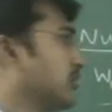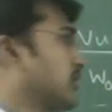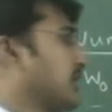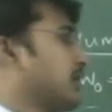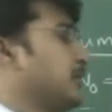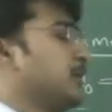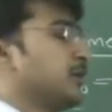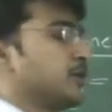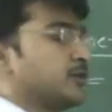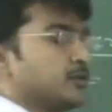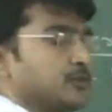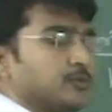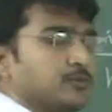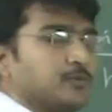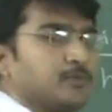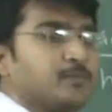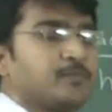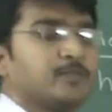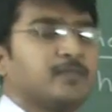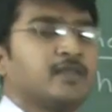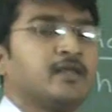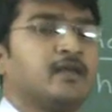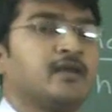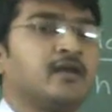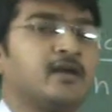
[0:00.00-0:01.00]
coming to
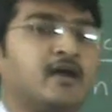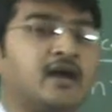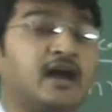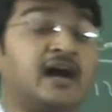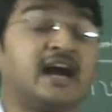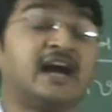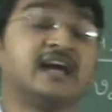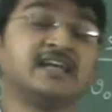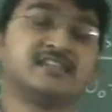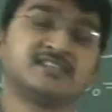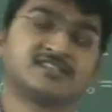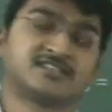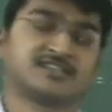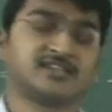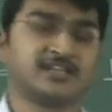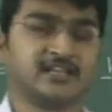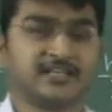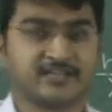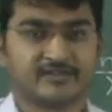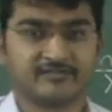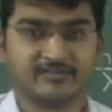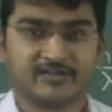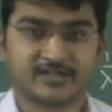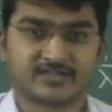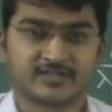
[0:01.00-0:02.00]

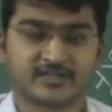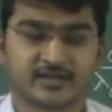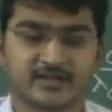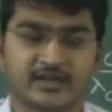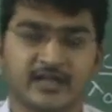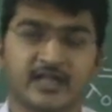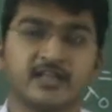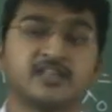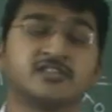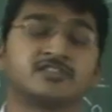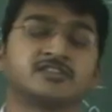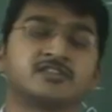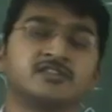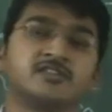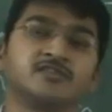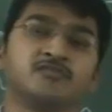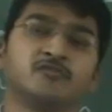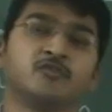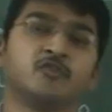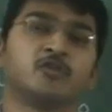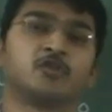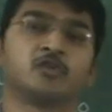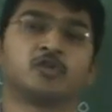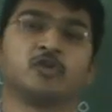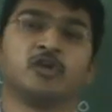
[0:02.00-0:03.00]
Einstein equation, Einstein
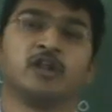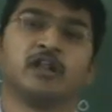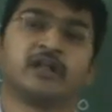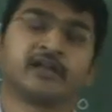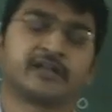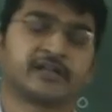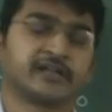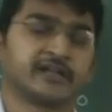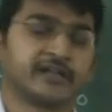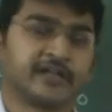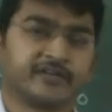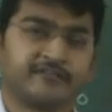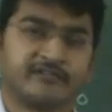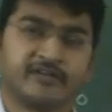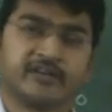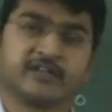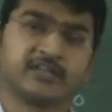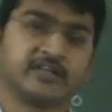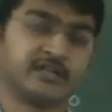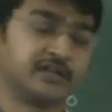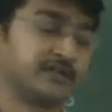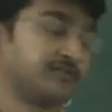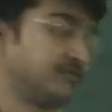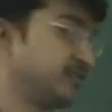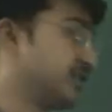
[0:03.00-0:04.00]
photoelectric effect
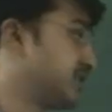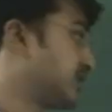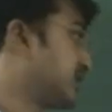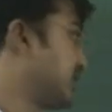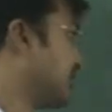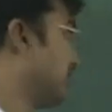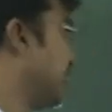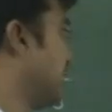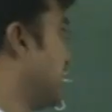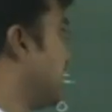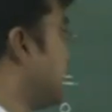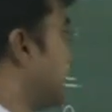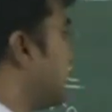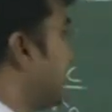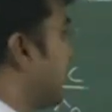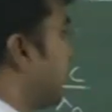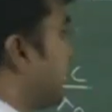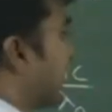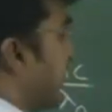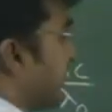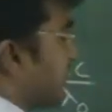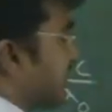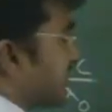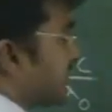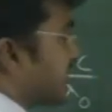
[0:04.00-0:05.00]
equation. What is that
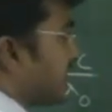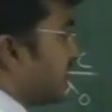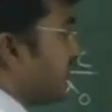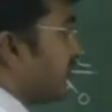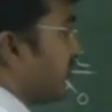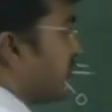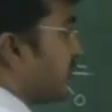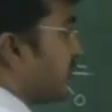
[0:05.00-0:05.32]
Einstein